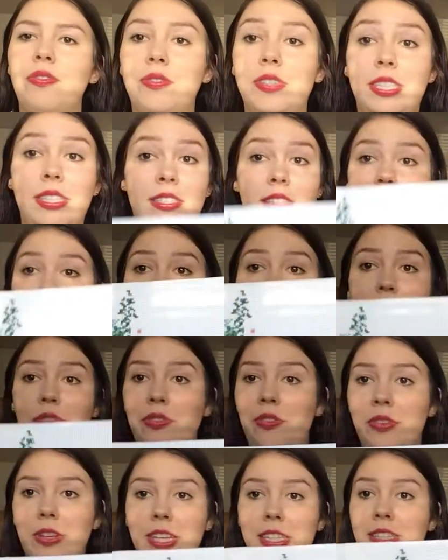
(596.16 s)
still
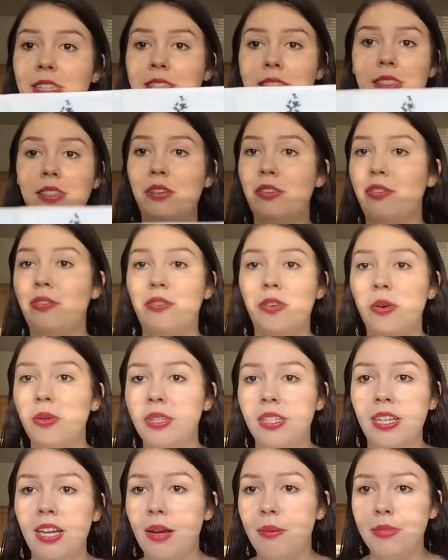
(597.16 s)

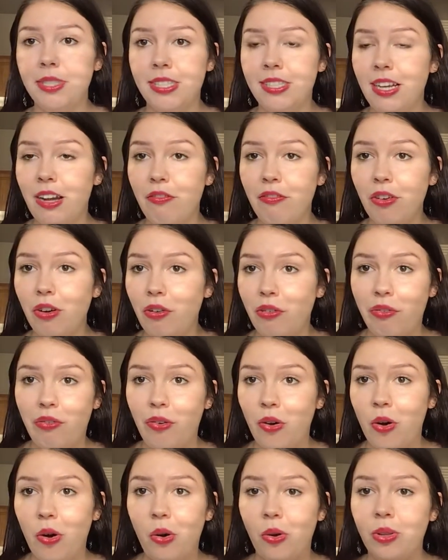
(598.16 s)
folded up several
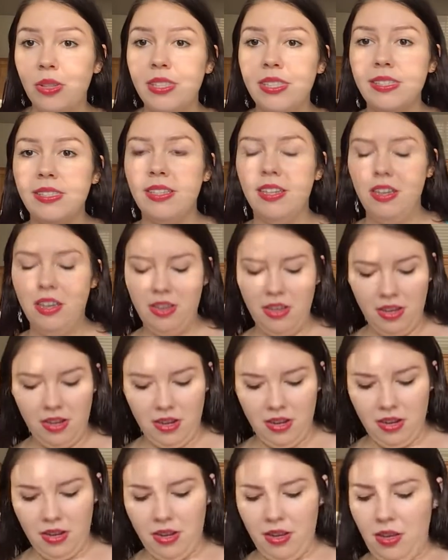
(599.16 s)
folds.
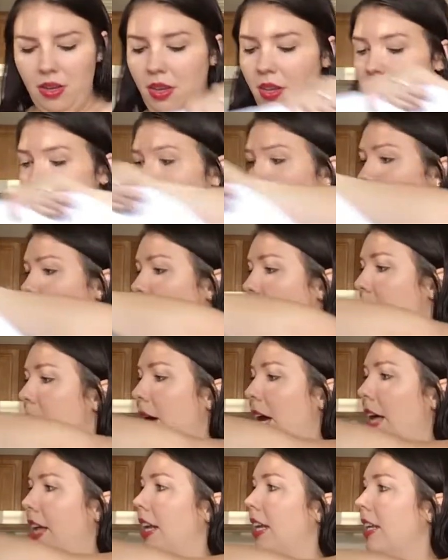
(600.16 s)

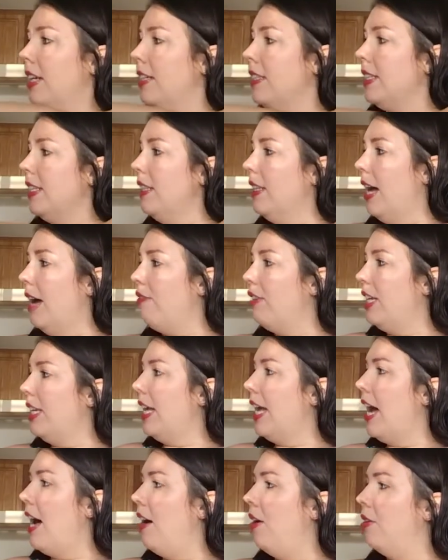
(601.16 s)
but it is 11
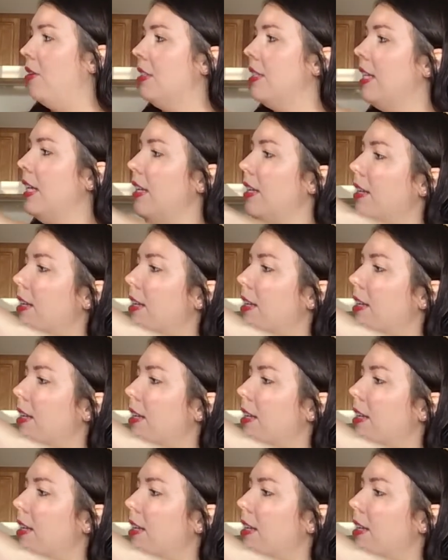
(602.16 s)
count.